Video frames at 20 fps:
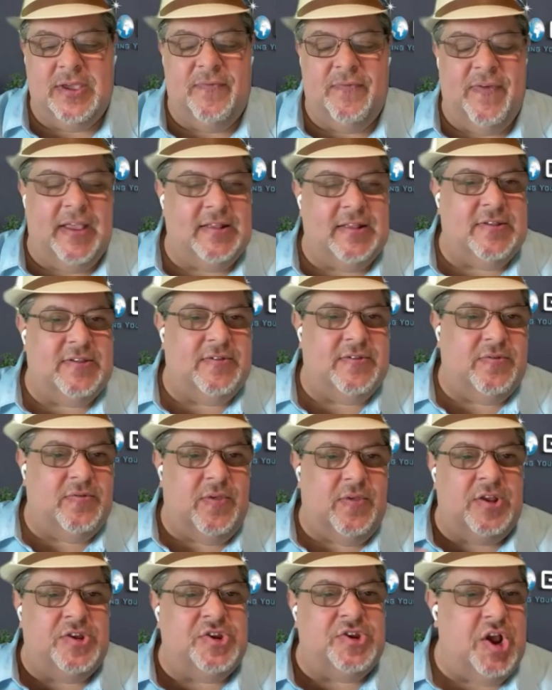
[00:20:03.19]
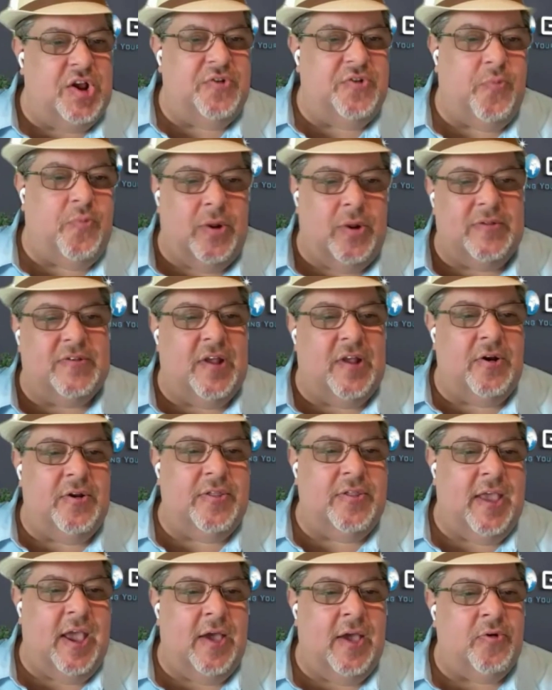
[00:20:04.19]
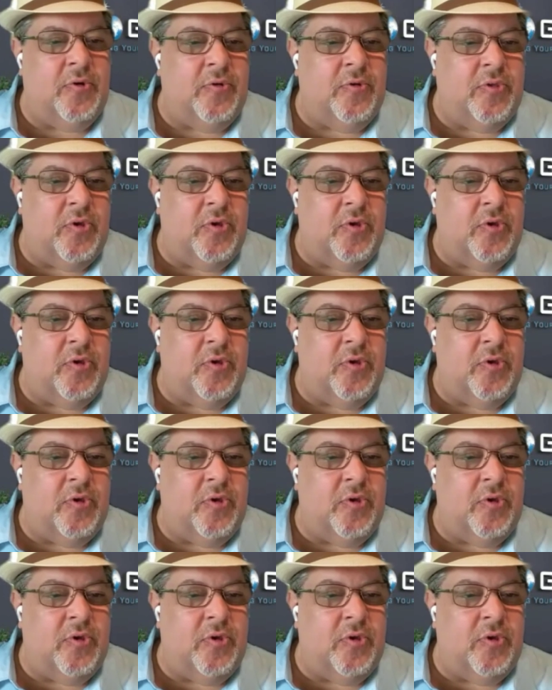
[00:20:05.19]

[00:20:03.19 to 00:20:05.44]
convince a judge one side or the other,